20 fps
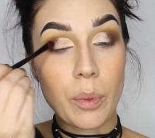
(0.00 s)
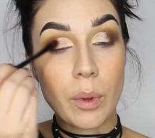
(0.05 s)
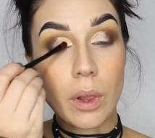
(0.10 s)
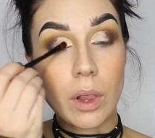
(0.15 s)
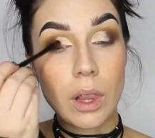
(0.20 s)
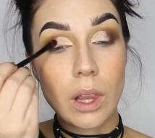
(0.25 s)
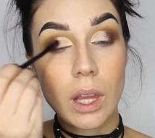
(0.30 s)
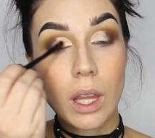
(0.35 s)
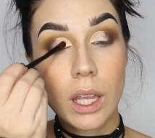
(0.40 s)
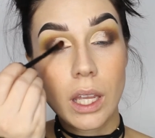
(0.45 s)

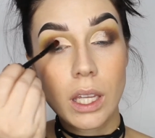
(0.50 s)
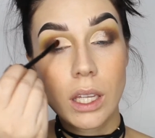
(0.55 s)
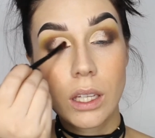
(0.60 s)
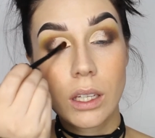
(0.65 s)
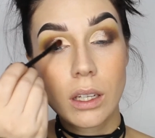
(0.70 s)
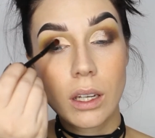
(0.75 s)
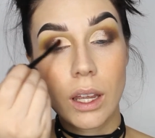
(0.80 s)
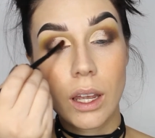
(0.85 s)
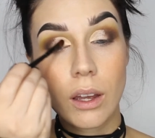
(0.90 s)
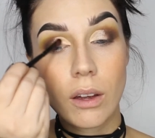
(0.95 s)

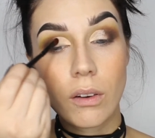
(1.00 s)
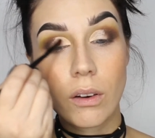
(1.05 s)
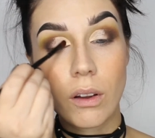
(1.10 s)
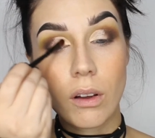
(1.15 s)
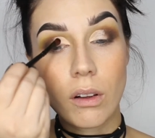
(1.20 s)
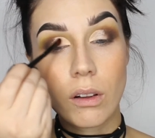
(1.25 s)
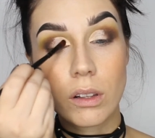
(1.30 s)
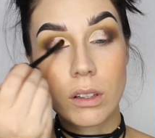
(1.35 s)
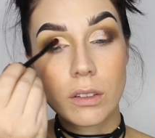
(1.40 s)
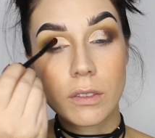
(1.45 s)
blend out
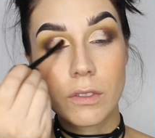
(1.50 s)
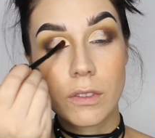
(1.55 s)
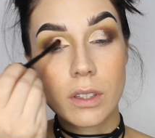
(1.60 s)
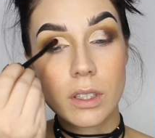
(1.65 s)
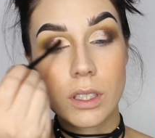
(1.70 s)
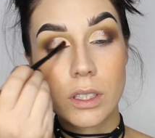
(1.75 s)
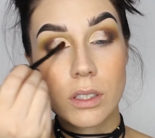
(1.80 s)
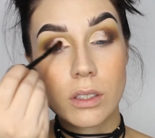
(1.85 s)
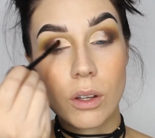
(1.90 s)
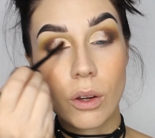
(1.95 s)
all of
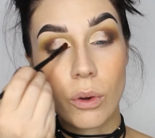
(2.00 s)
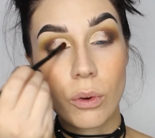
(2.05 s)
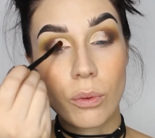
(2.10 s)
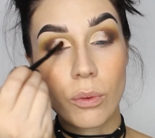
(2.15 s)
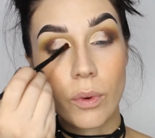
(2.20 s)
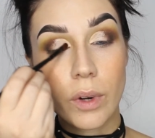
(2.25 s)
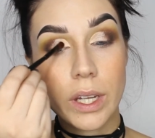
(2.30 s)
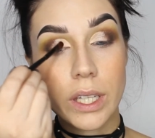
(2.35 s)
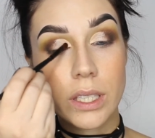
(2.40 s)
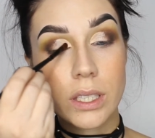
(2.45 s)
this
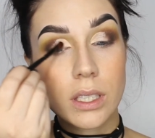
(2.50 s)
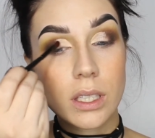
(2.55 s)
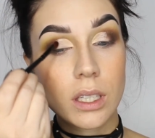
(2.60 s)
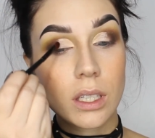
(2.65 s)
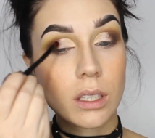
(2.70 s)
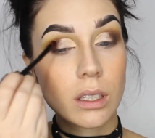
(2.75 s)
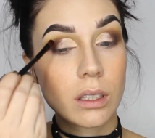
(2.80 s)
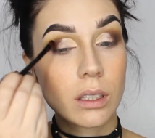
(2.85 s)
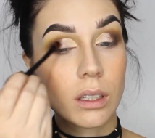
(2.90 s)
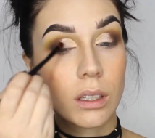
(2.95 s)

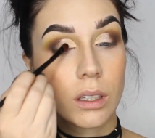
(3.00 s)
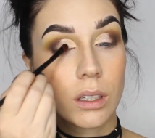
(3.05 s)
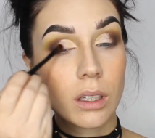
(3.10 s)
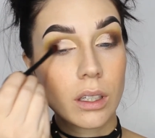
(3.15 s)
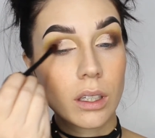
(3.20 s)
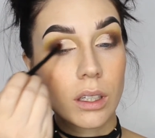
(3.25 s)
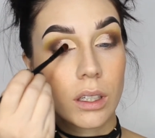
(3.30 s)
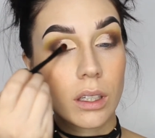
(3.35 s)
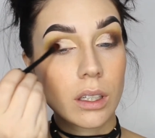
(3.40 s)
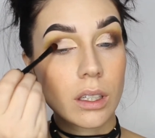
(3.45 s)
crazy
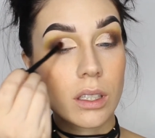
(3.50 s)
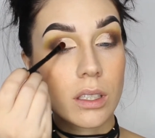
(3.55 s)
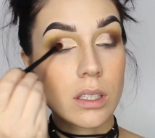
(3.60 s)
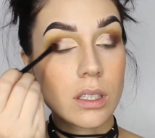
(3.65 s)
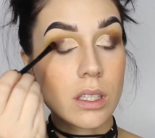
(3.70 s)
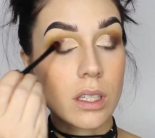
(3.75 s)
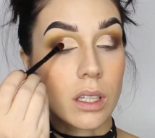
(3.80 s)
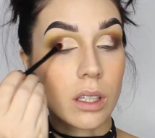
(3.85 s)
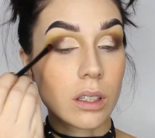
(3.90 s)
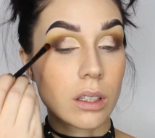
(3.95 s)

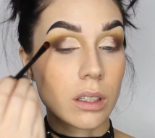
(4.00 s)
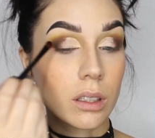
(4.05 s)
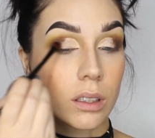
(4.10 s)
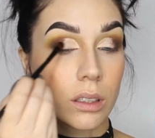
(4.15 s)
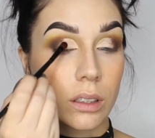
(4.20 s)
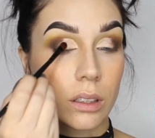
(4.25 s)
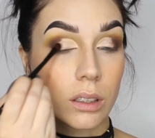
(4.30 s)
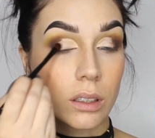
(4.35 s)
concealer.